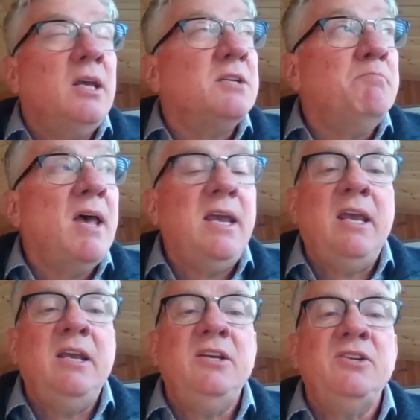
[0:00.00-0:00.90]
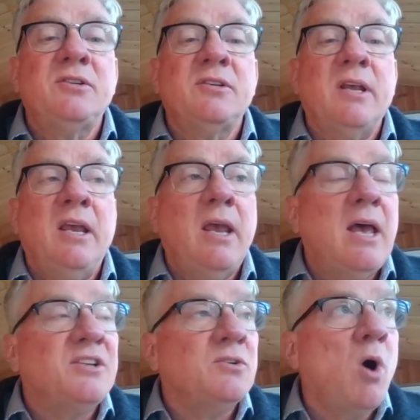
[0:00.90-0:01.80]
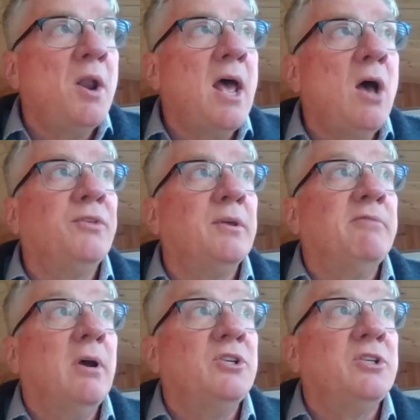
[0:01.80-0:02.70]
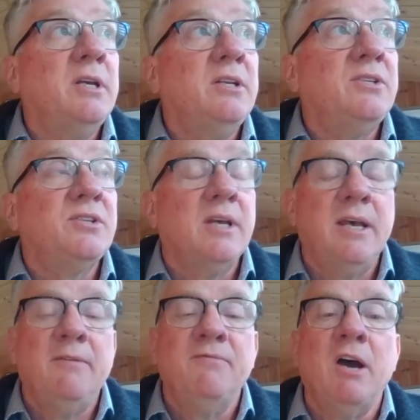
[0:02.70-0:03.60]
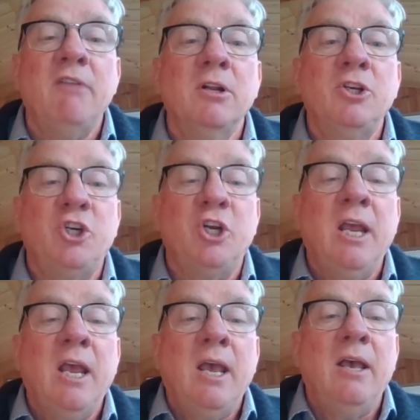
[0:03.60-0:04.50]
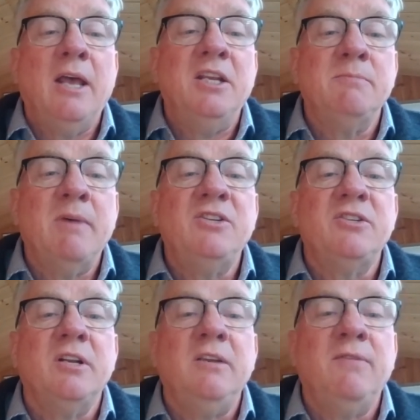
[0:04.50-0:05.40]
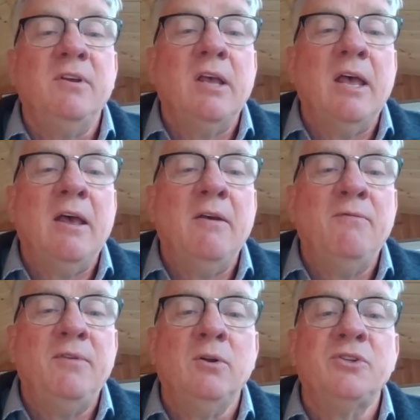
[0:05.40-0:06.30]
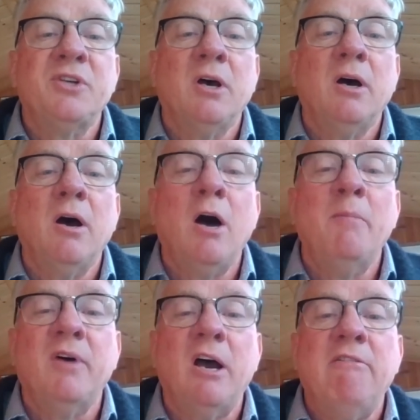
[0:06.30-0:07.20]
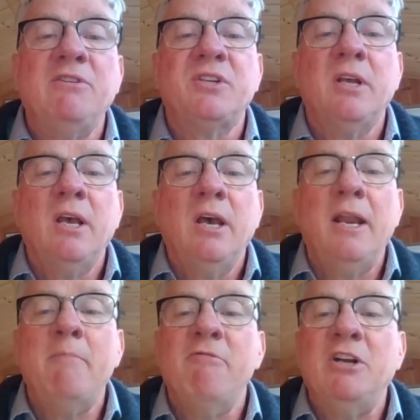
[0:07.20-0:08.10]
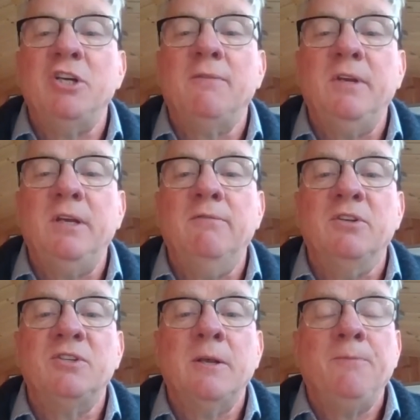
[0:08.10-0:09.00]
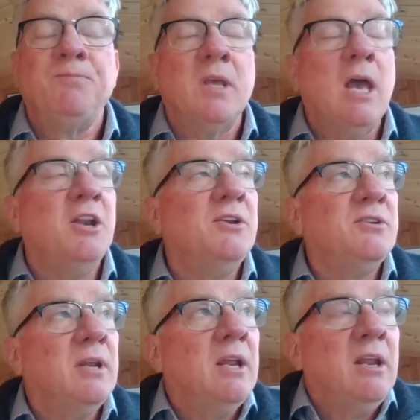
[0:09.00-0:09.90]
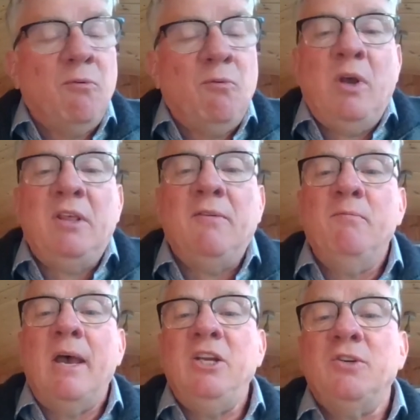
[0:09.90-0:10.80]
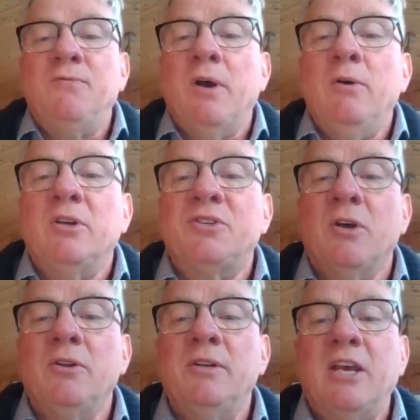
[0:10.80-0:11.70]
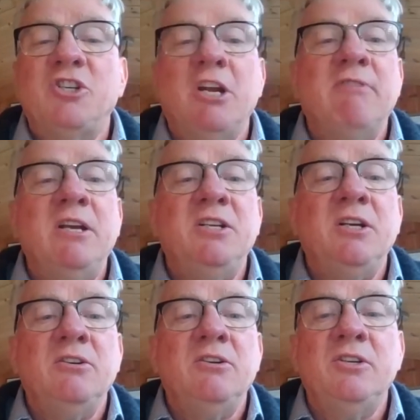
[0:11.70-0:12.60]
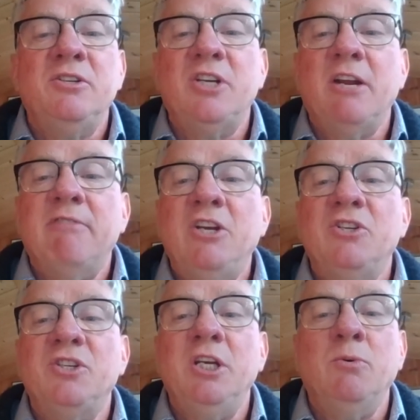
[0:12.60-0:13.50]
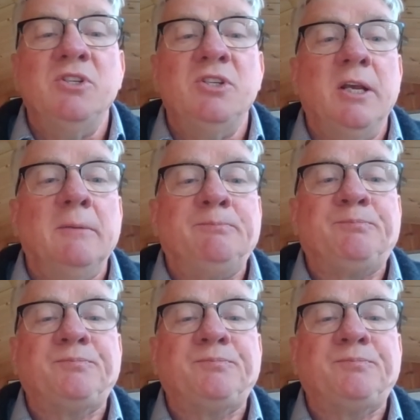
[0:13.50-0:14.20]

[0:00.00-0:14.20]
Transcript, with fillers: his main, he's he has a one health approach to his uh, virology, and his main study uh, fields are arbovirus and hemorrhagic fevers, and with a major focus on next generation sequencing